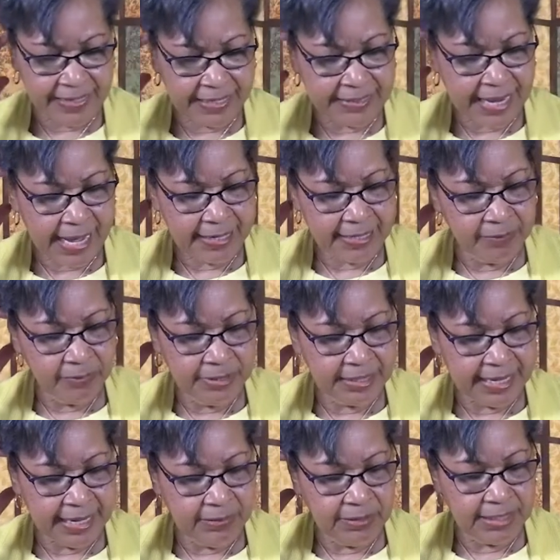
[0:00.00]
that down and look
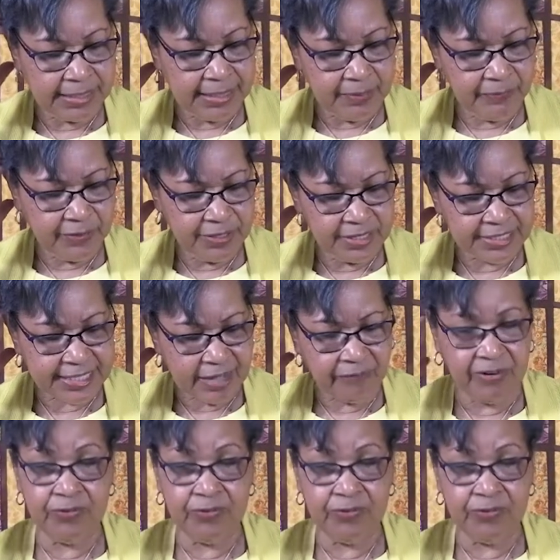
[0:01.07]
it up for yourself.